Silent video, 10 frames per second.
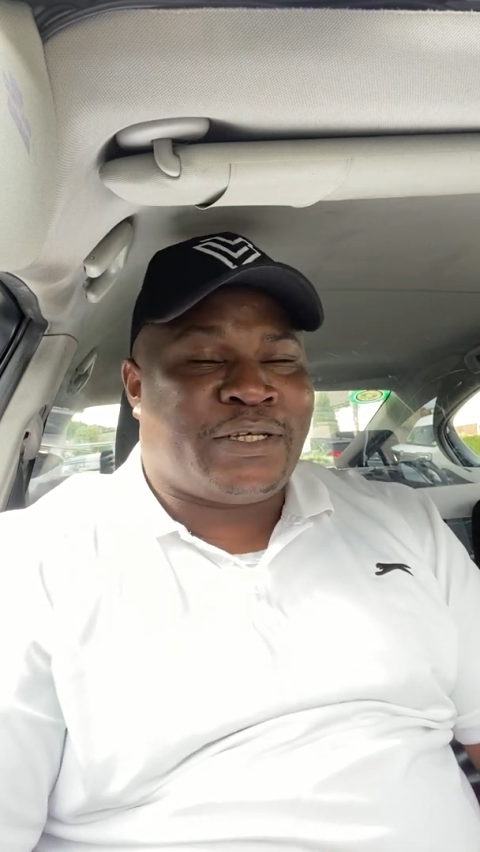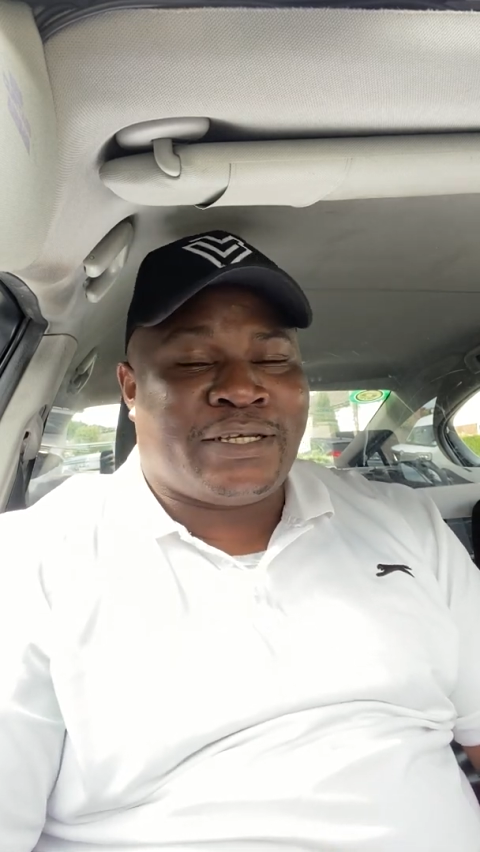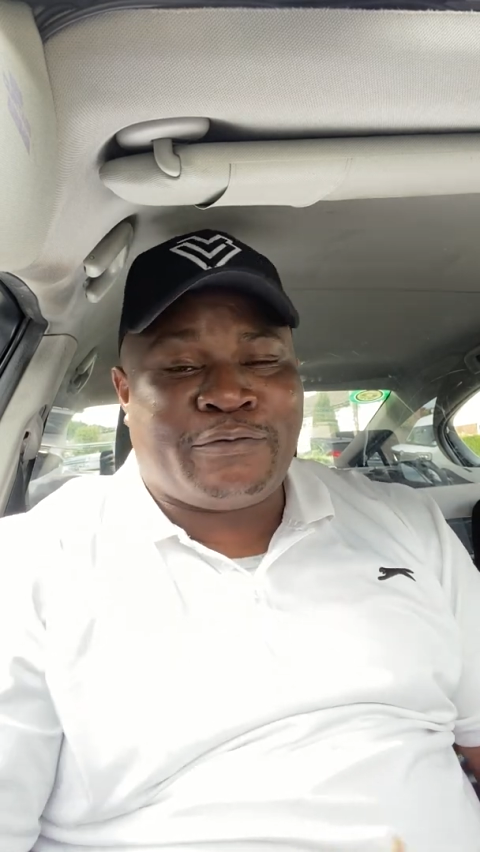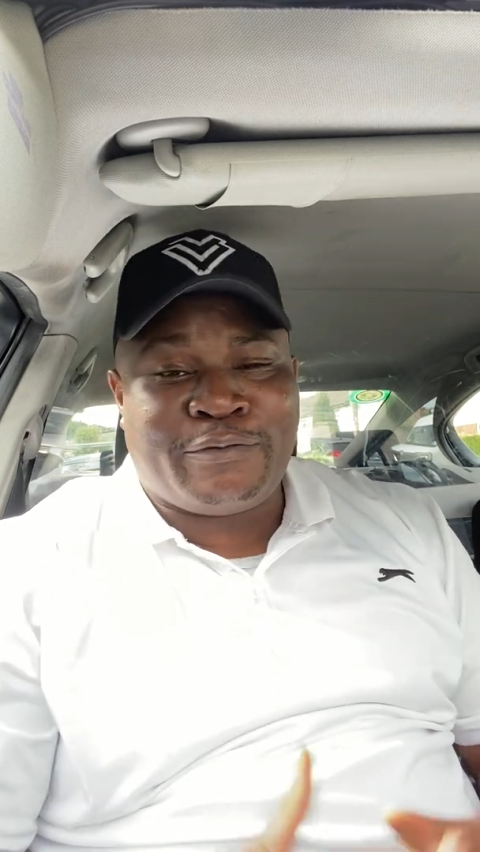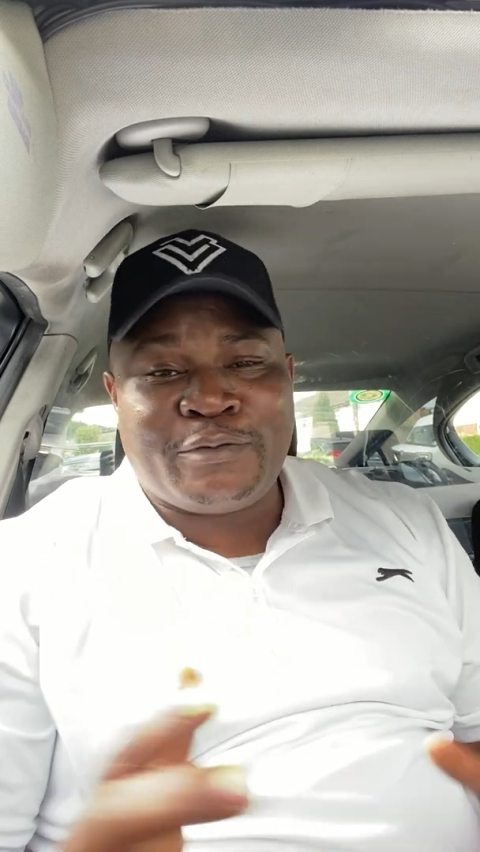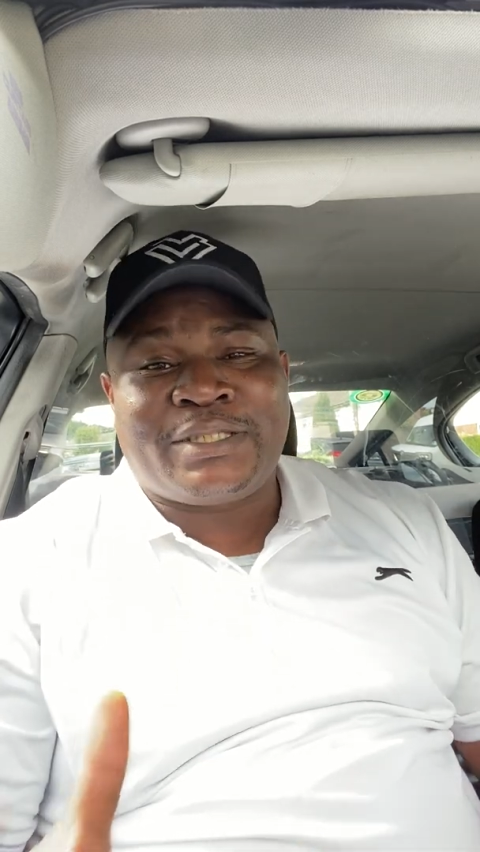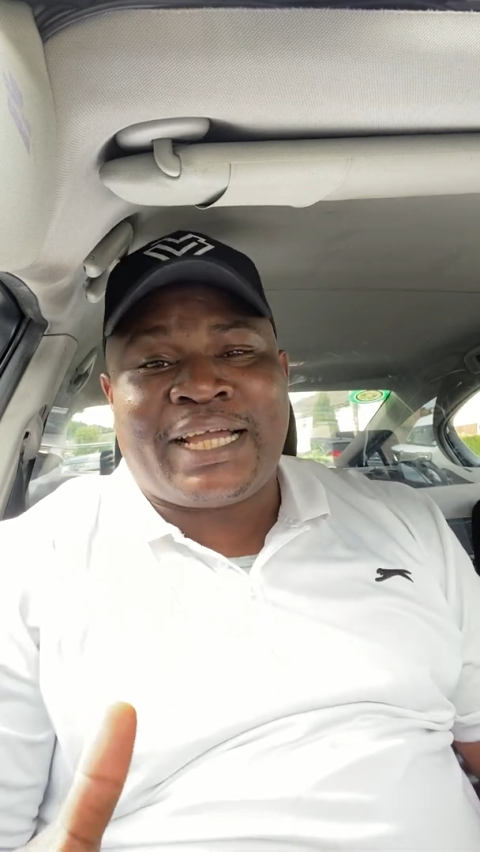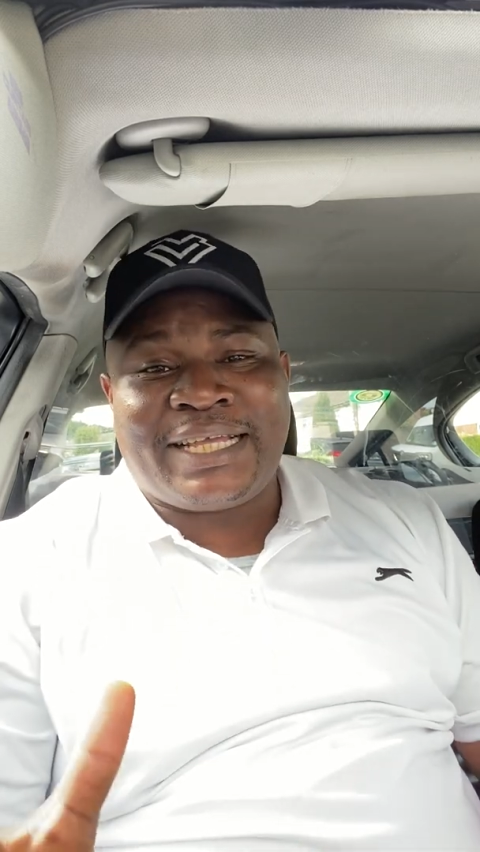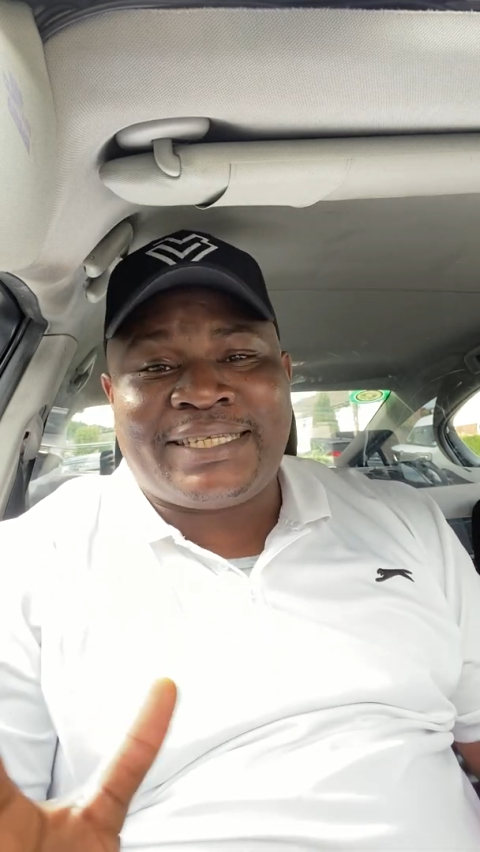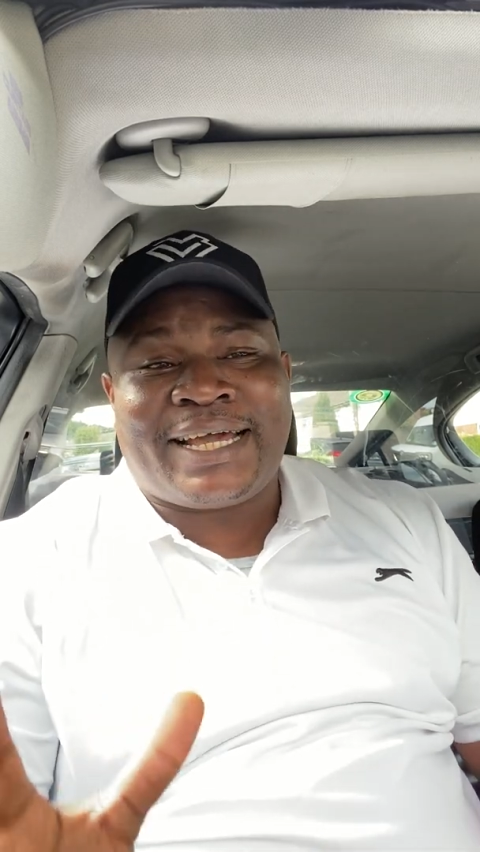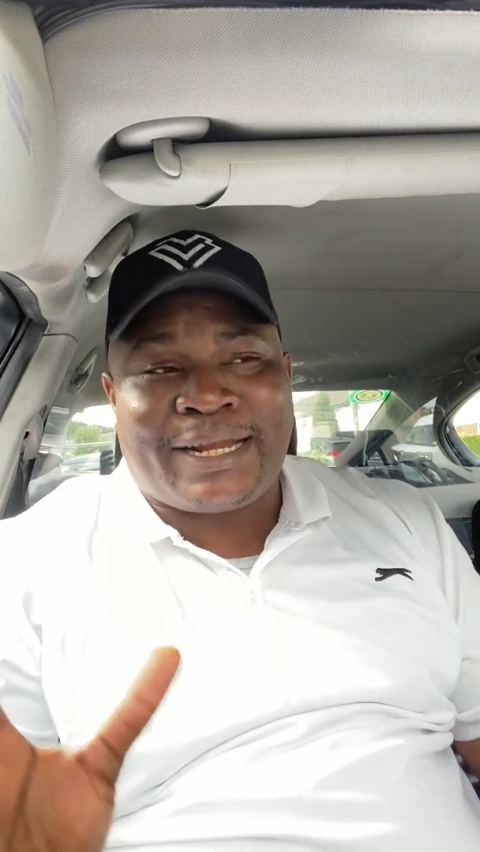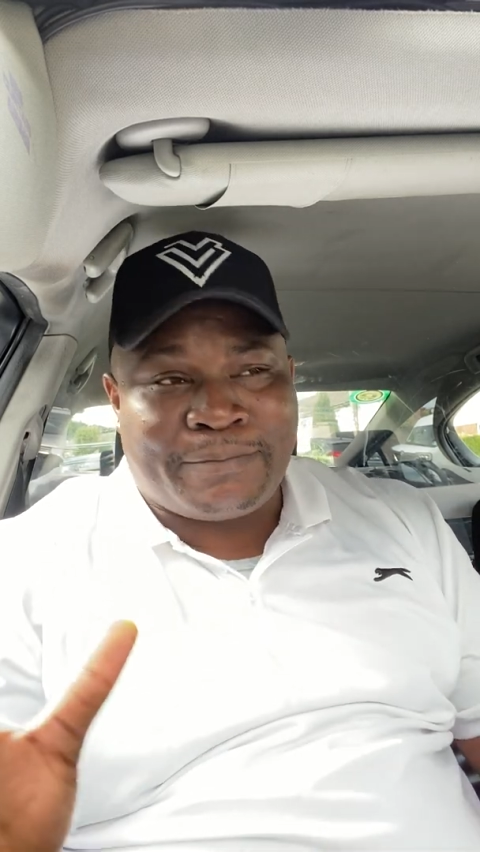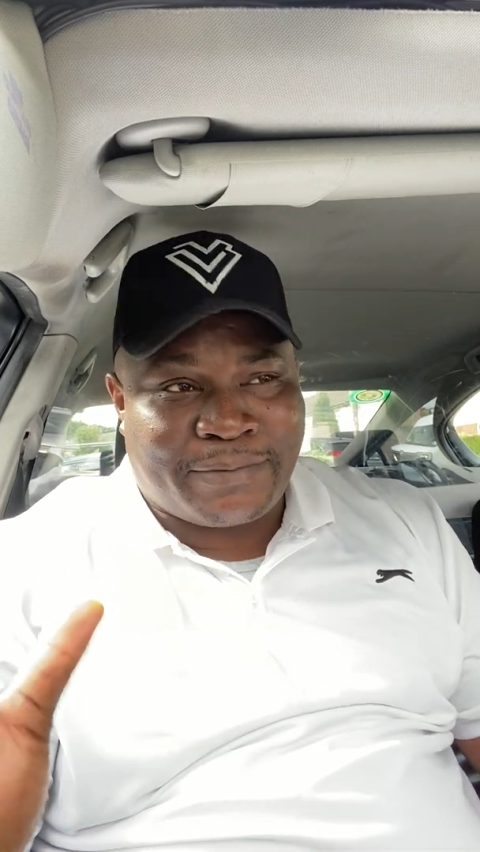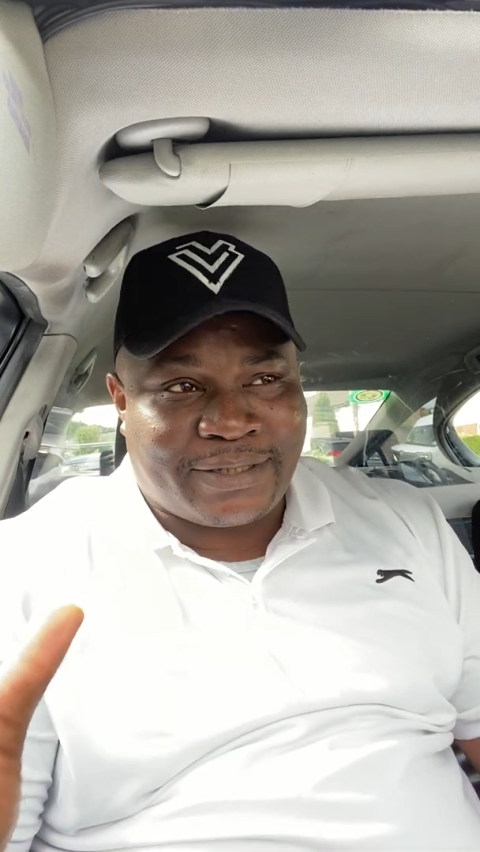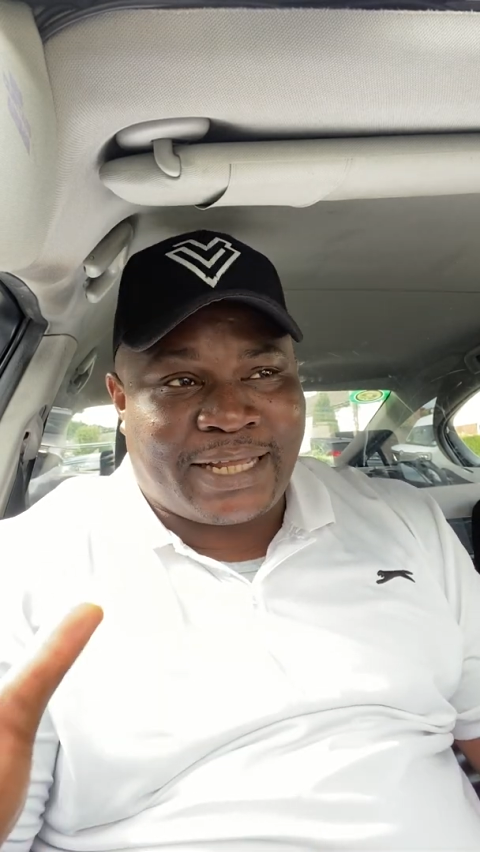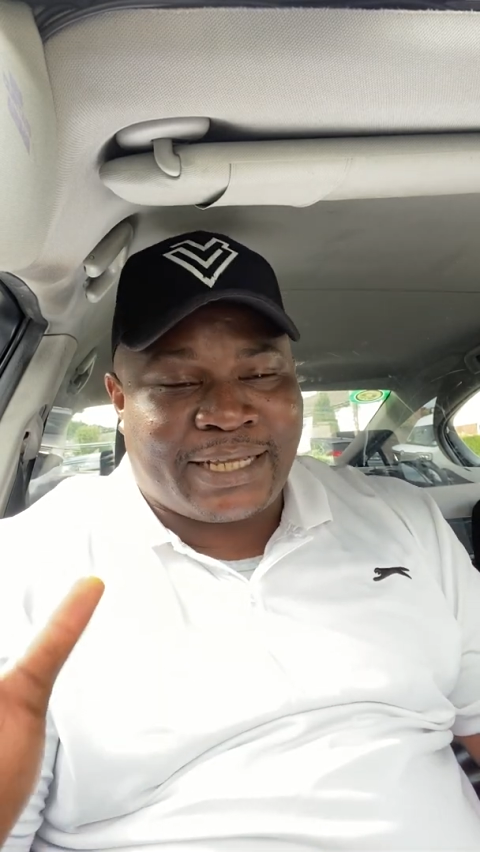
a full-time therapist,